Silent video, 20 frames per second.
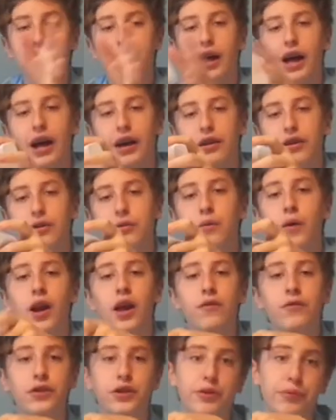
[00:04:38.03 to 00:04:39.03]
plaque or
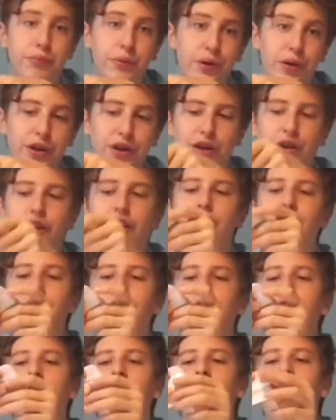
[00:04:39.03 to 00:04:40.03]
whatever you're putting it on.
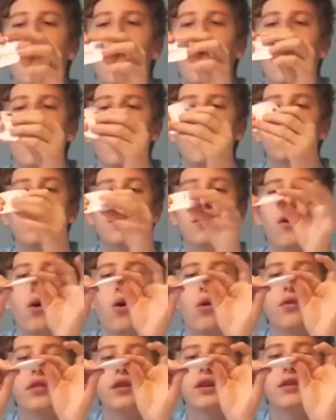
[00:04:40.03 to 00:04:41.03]
The
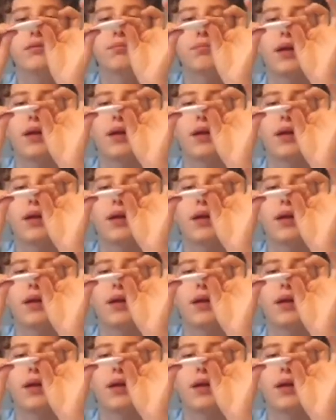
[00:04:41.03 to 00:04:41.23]
whole thing's